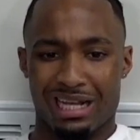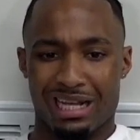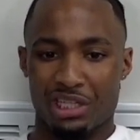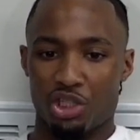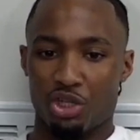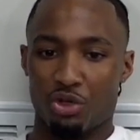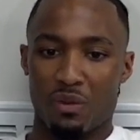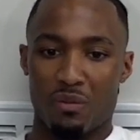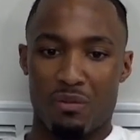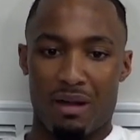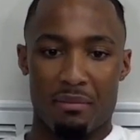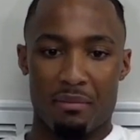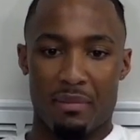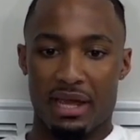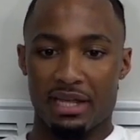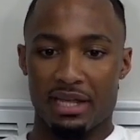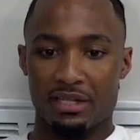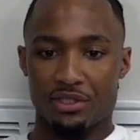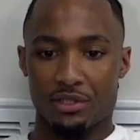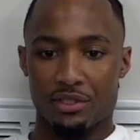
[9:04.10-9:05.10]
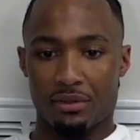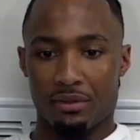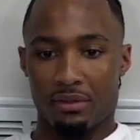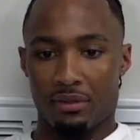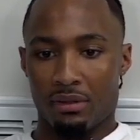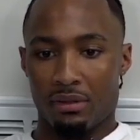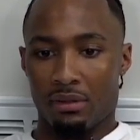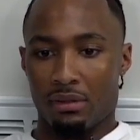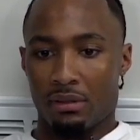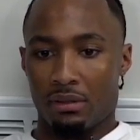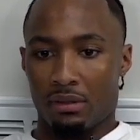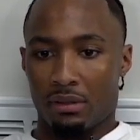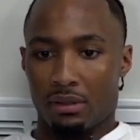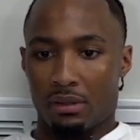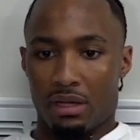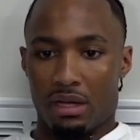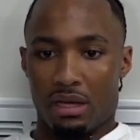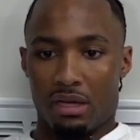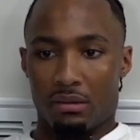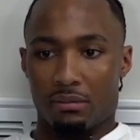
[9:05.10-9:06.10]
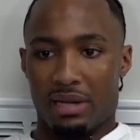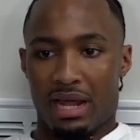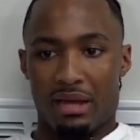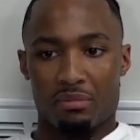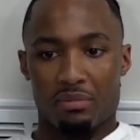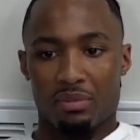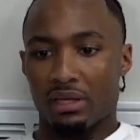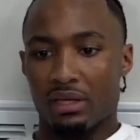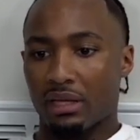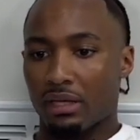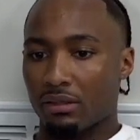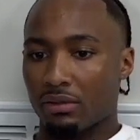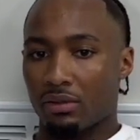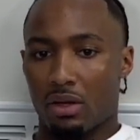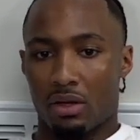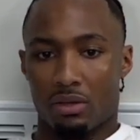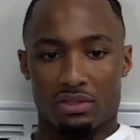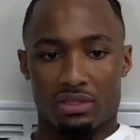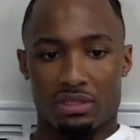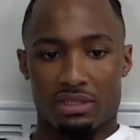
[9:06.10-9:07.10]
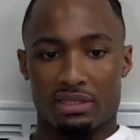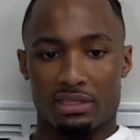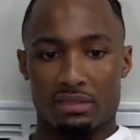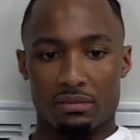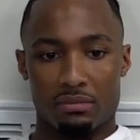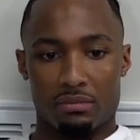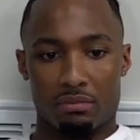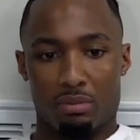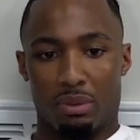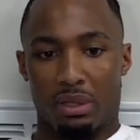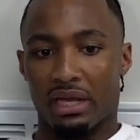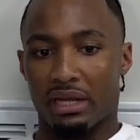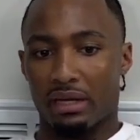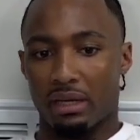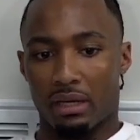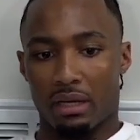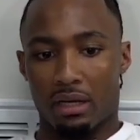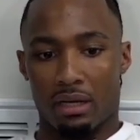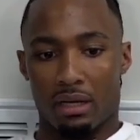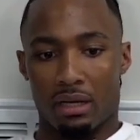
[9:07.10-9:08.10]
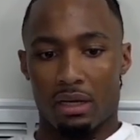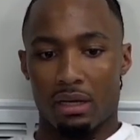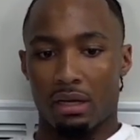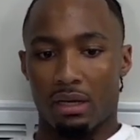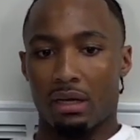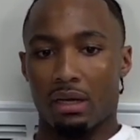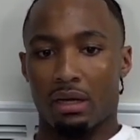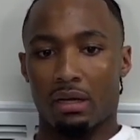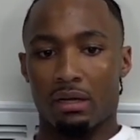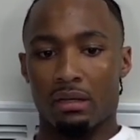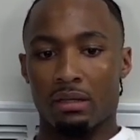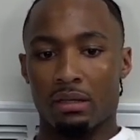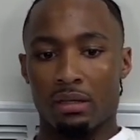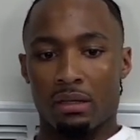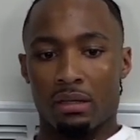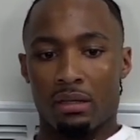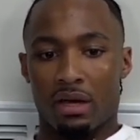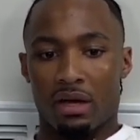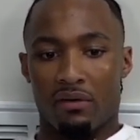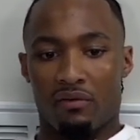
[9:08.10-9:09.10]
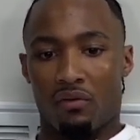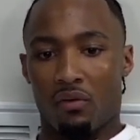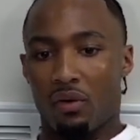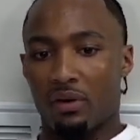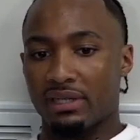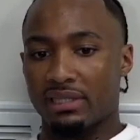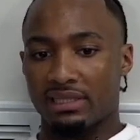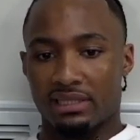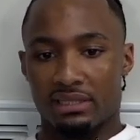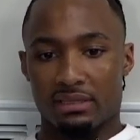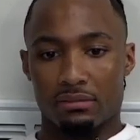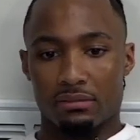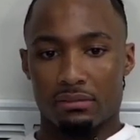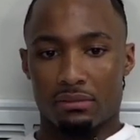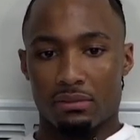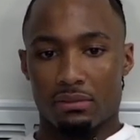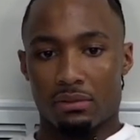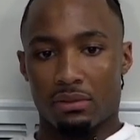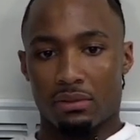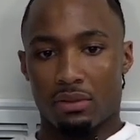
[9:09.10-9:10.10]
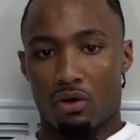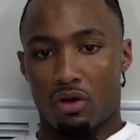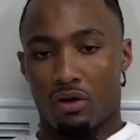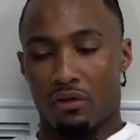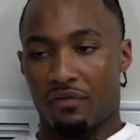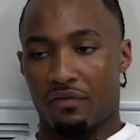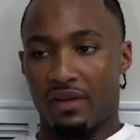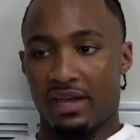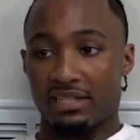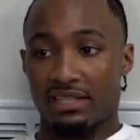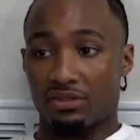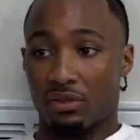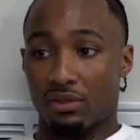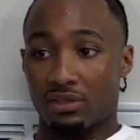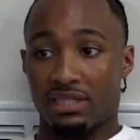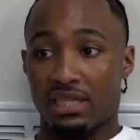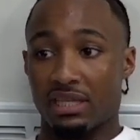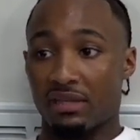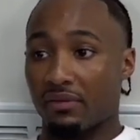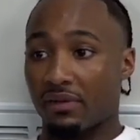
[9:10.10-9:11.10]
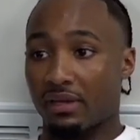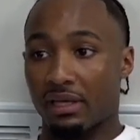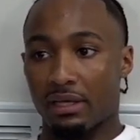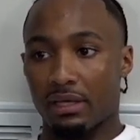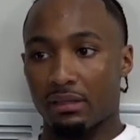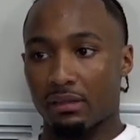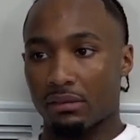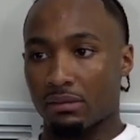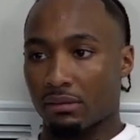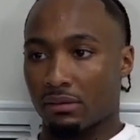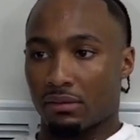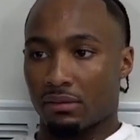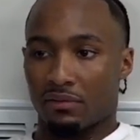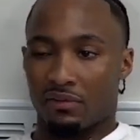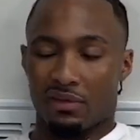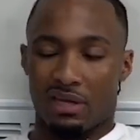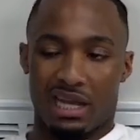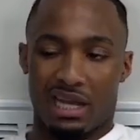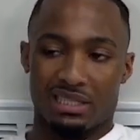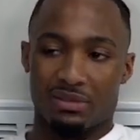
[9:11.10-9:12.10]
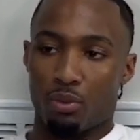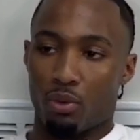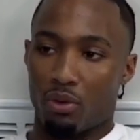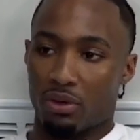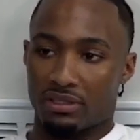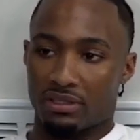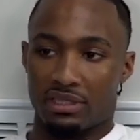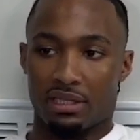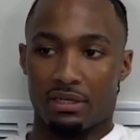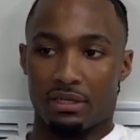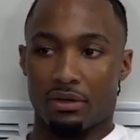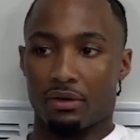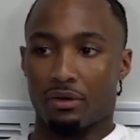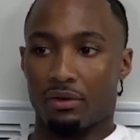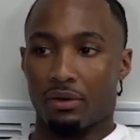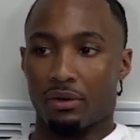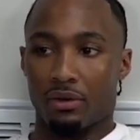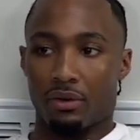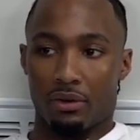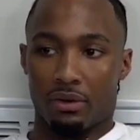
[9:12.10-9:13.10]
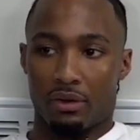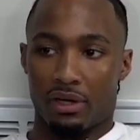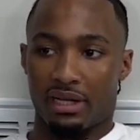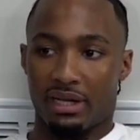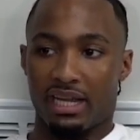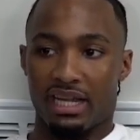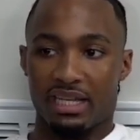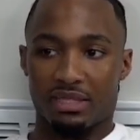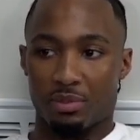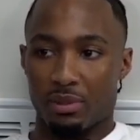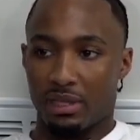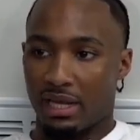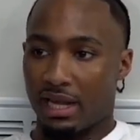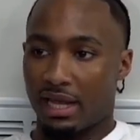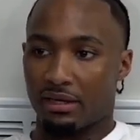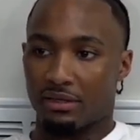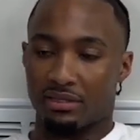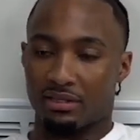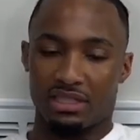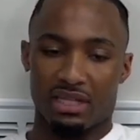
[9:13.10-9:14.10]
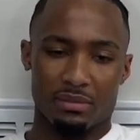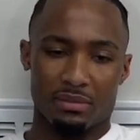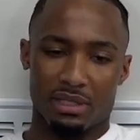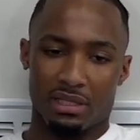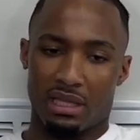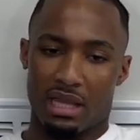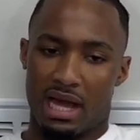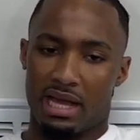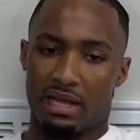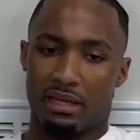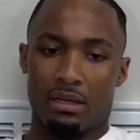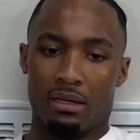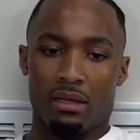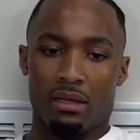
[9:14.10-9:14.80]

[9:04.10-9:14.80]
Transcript: could do with my major, that being, just being a voice, a face on TV, like Sports Center or ESPN or something, like,